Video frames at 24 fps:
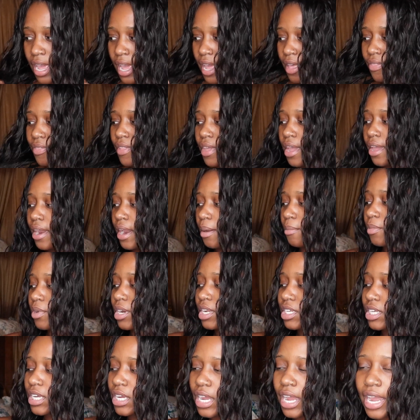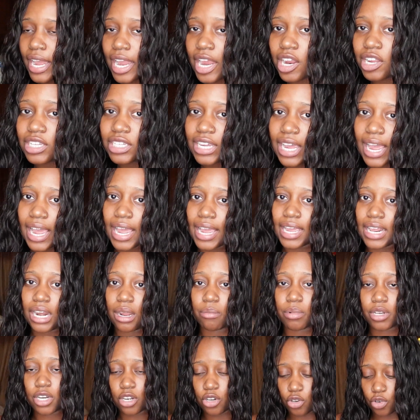and then I'm gonna take a hair tie, and
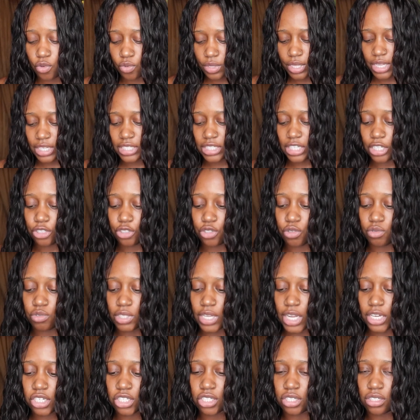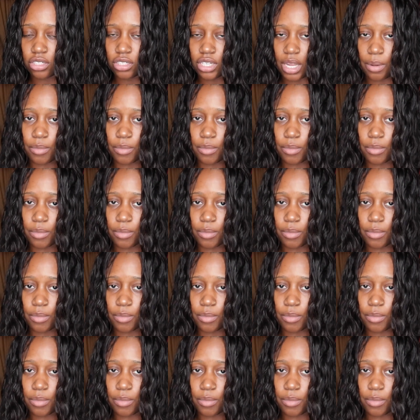I'm gonna do this in 2 sections.